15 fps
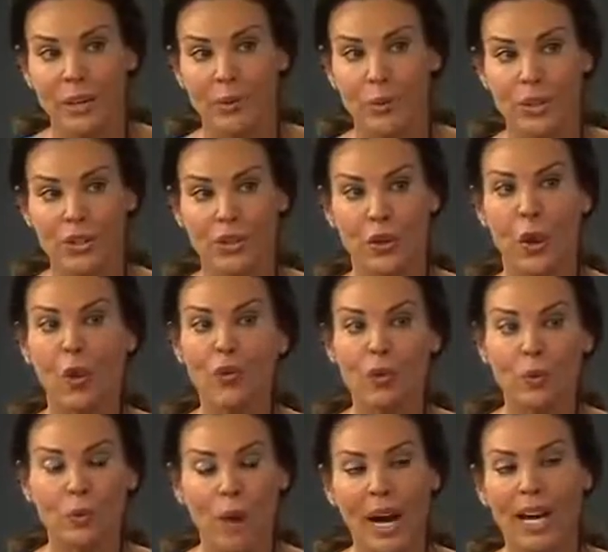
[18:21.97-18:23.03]
When you're
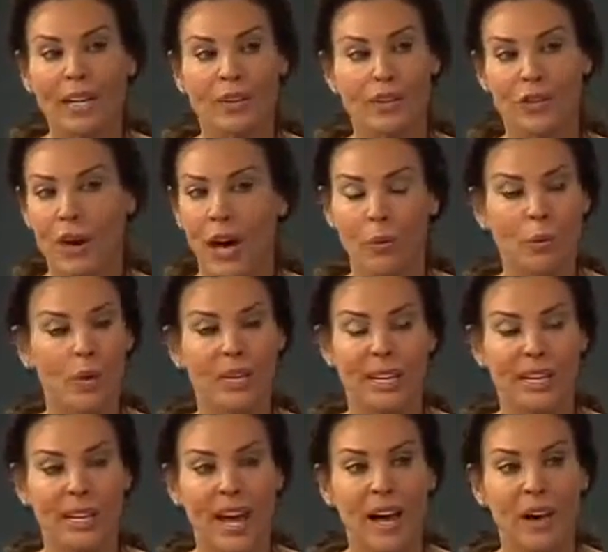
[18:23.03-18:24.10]
overweight and you're not
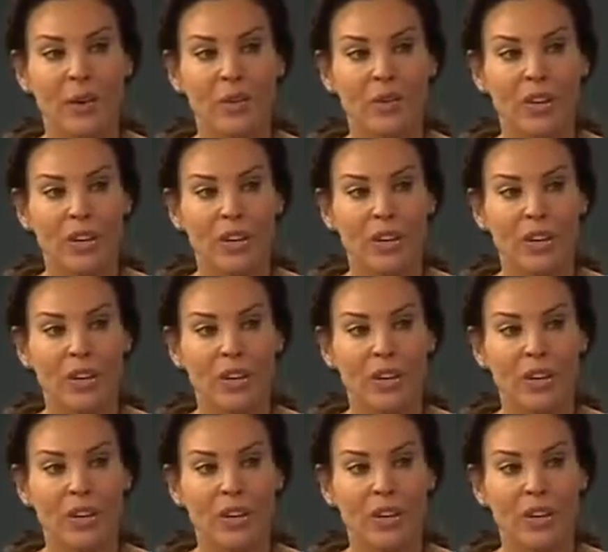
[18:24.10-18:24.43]
working out,